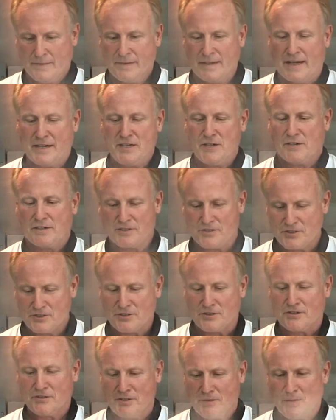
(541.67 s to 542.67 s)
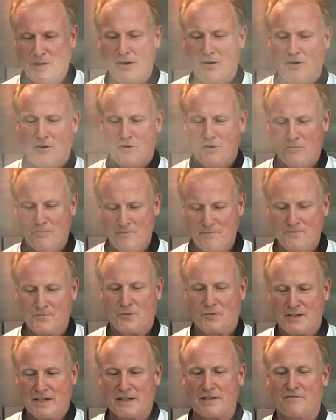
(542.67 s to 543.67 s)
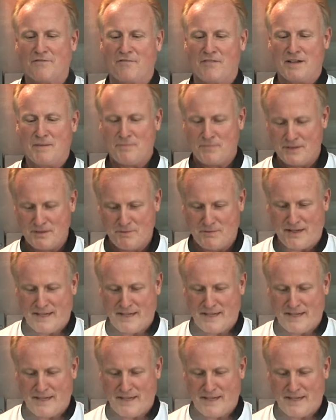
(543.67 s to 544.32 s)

And you can stir them at home, or you can flip them